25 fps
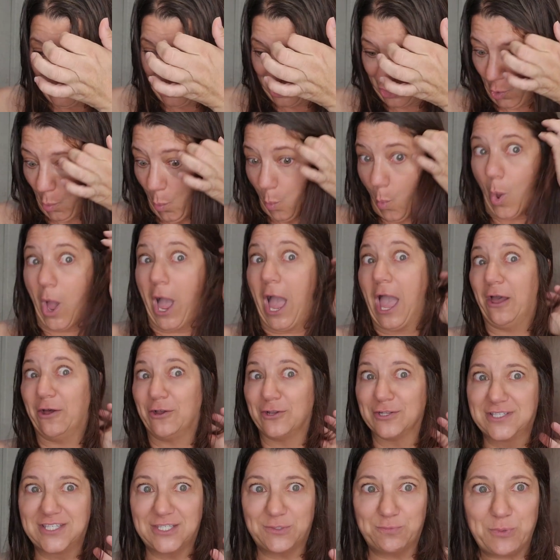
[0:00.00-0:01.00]

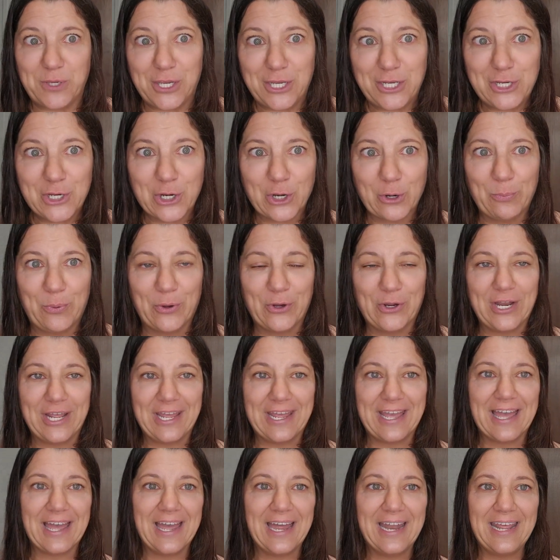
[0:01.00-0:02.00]
wild spin you're
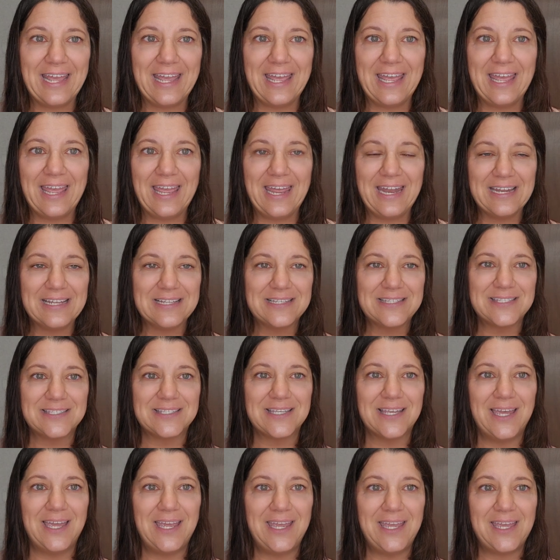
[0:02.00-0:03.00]
putting on it. And it's
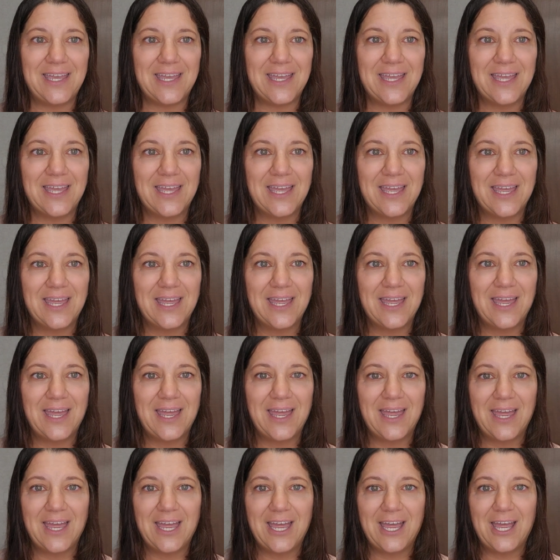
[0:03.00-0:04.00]
like,
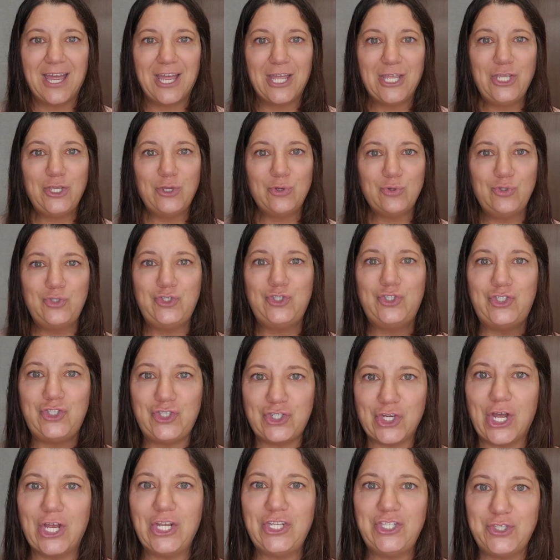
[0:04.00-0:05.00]
you
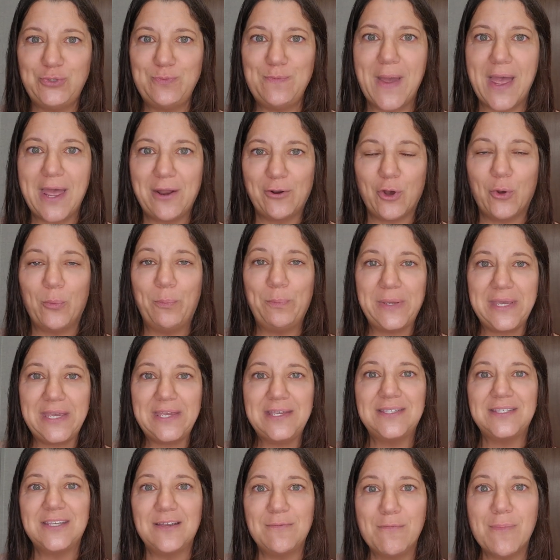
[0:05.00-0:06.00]
judgmental
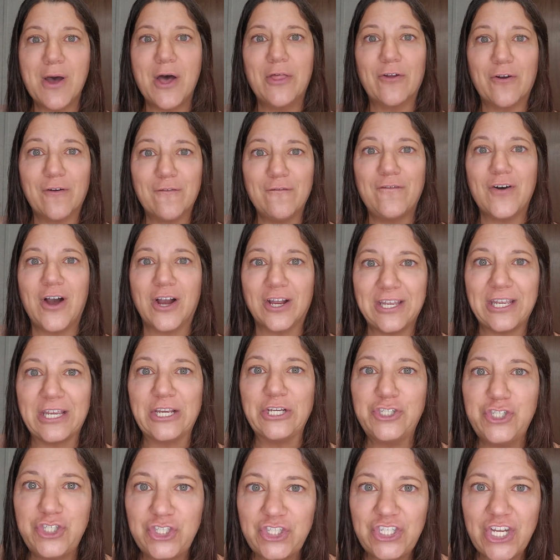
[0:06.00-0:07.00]
piece of
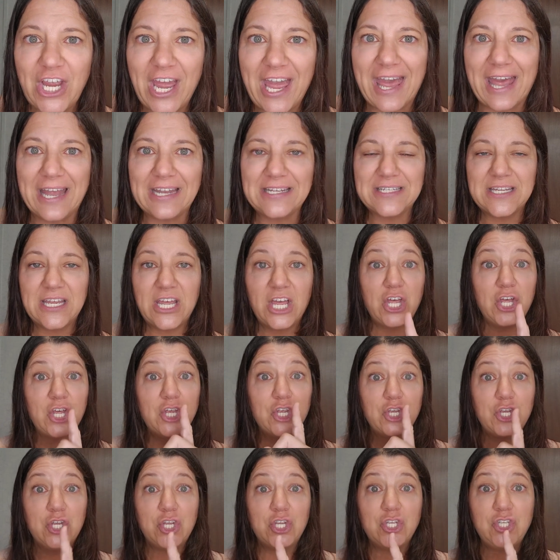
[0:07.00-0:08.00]
motherfucking shit
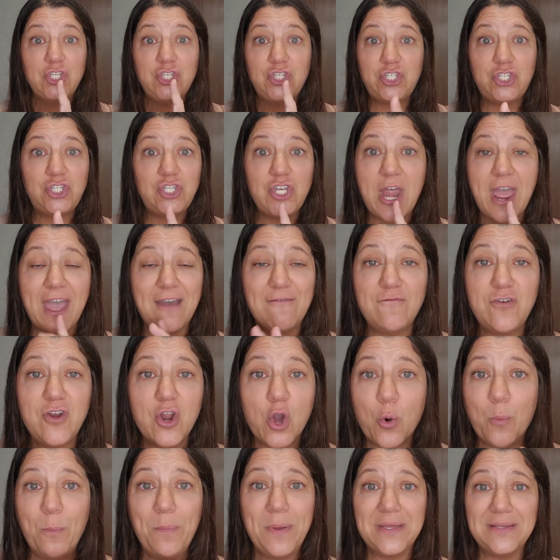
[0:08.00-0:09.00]
have
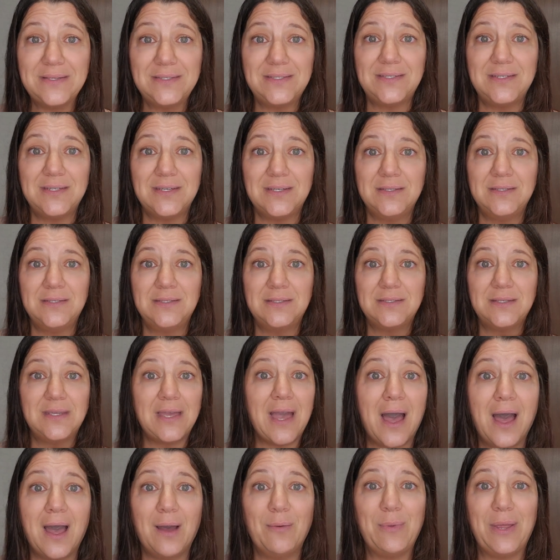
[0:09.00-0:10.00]
no business
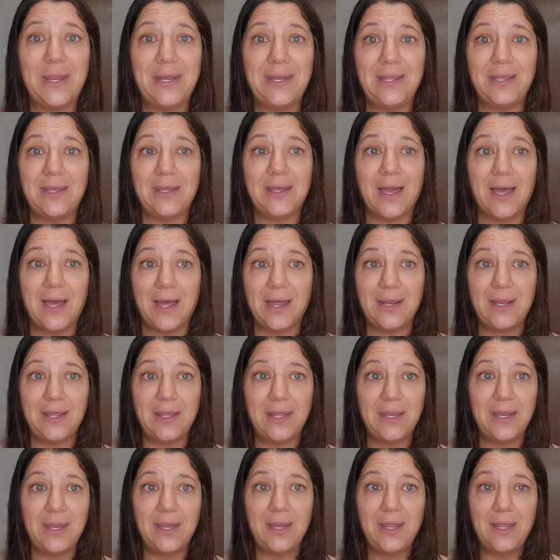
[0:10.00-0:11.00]
commenting
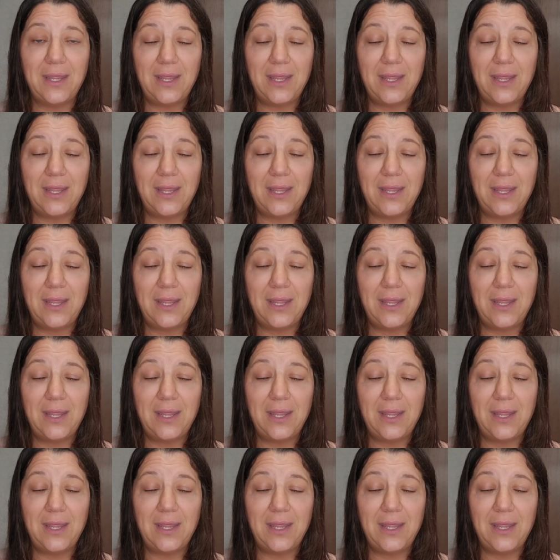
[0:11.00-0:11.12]
on it,